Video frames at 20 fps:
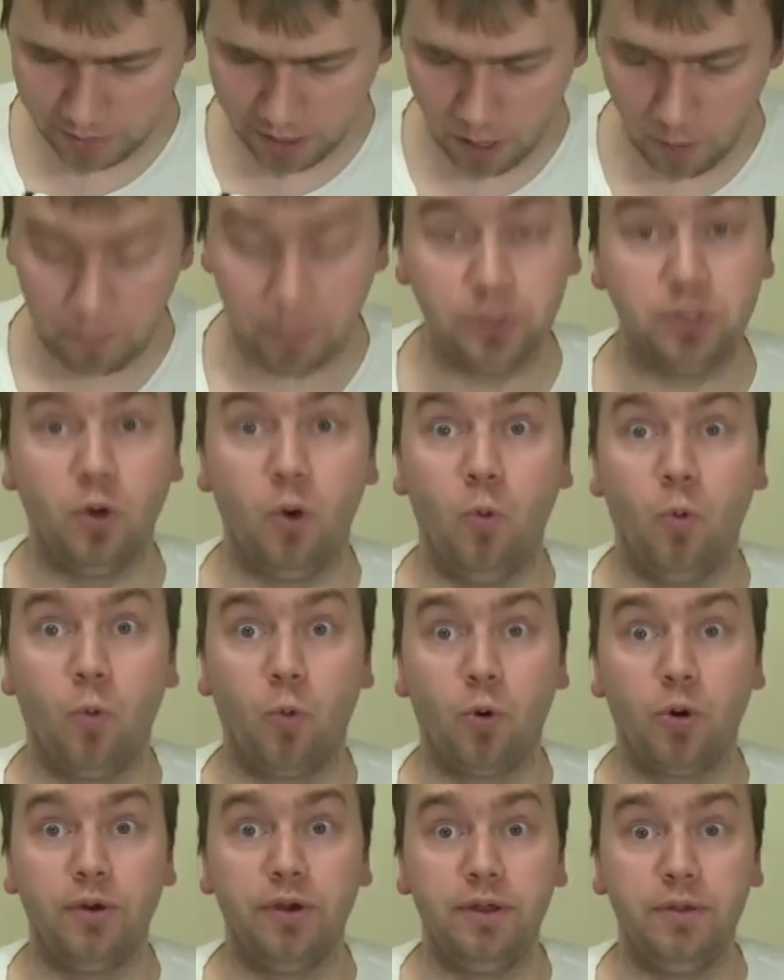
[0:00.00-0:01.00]
him out, but don't
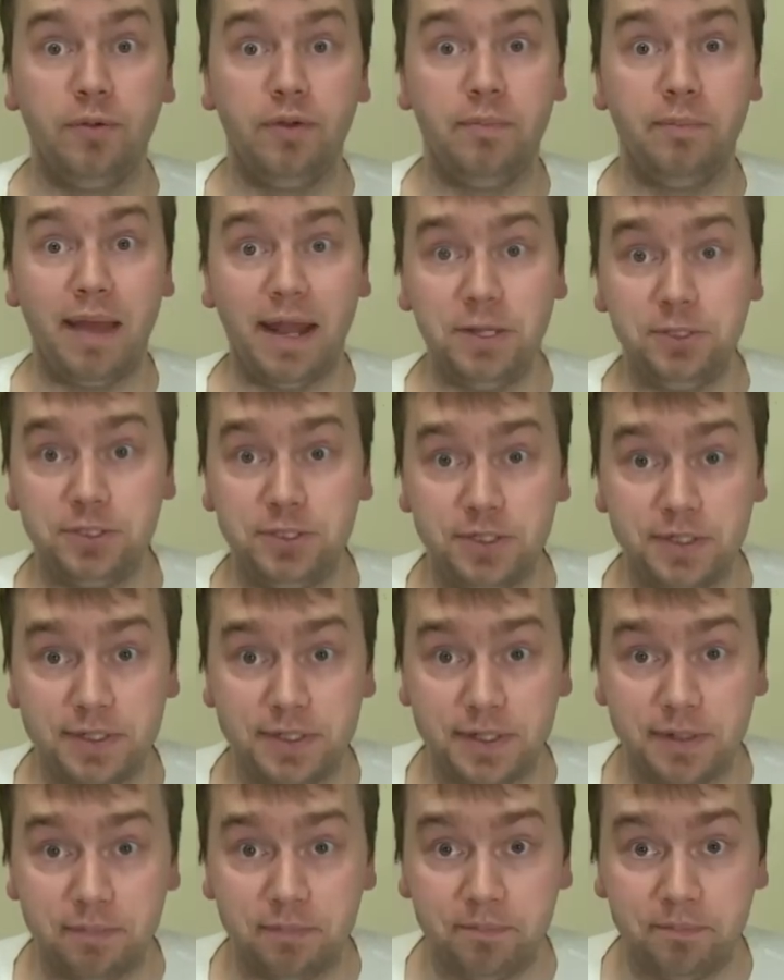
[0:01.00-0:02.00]
worry, we mentioned
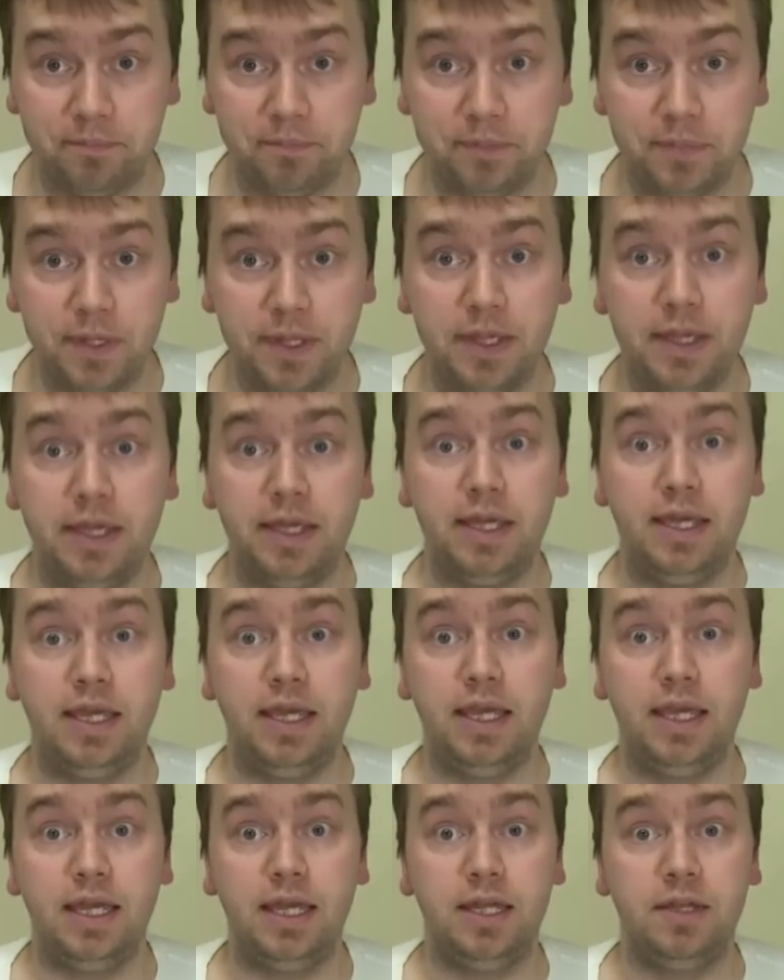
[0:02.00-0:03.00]
him
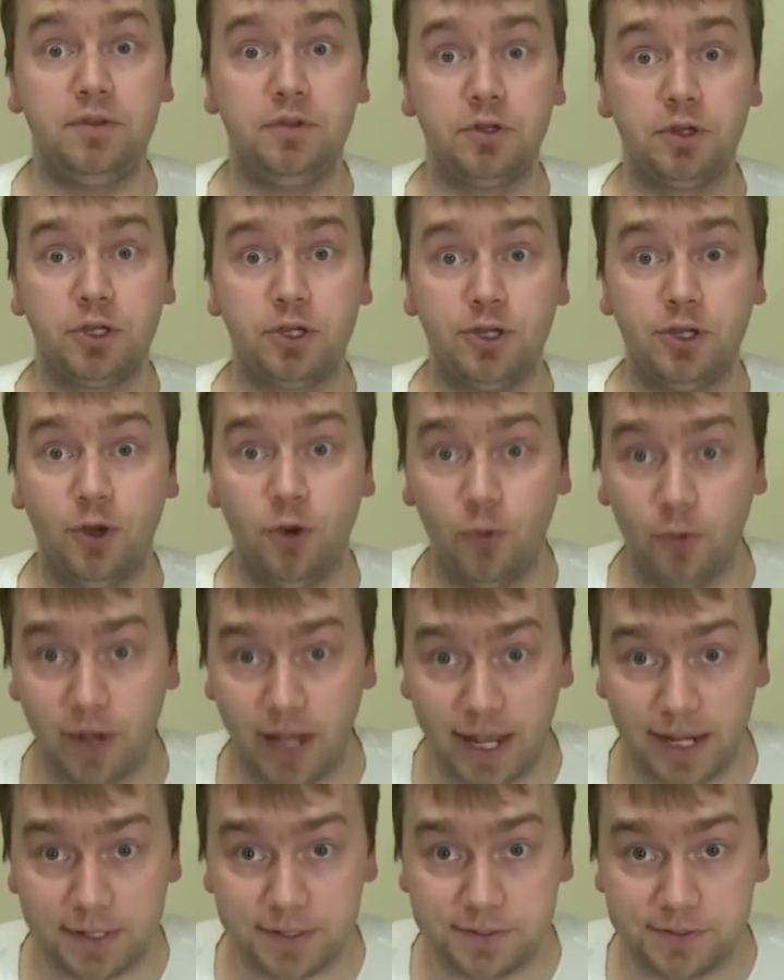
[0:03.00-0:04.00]
in the
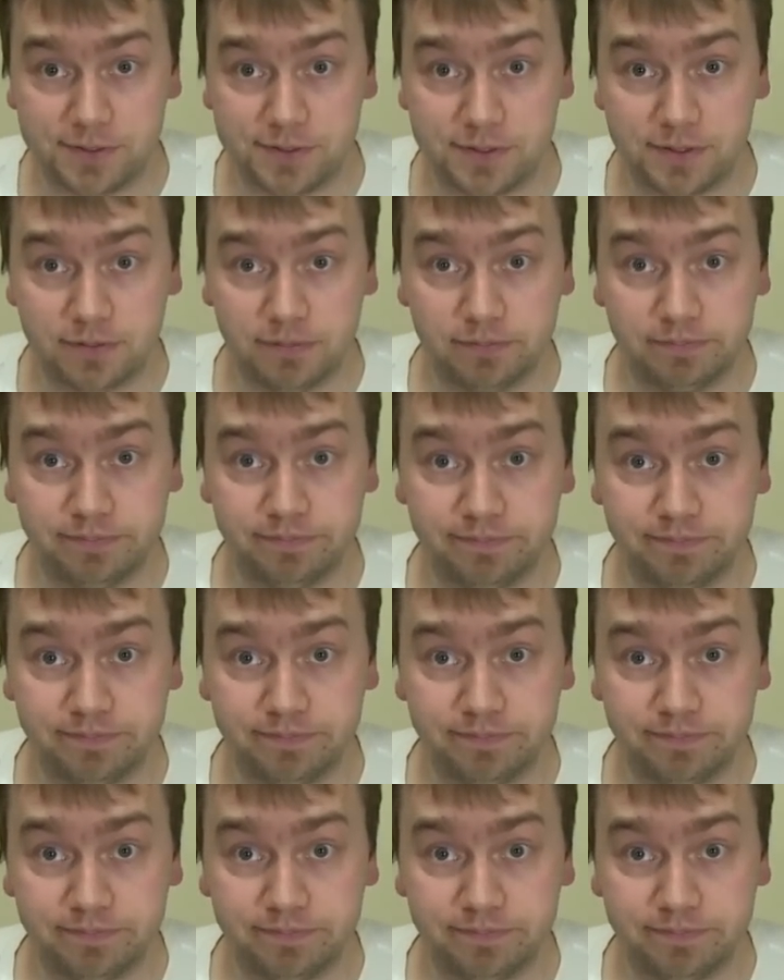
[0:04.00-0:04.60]
Codex.